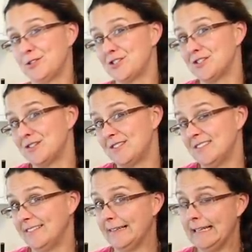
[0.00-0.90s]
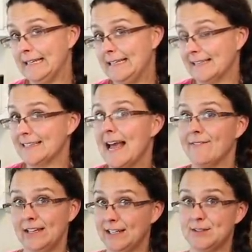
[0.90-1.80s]
which is doesn't
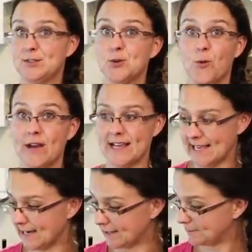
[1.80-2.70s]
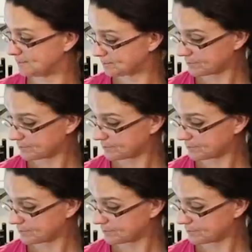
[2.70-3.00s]
have any soy in it.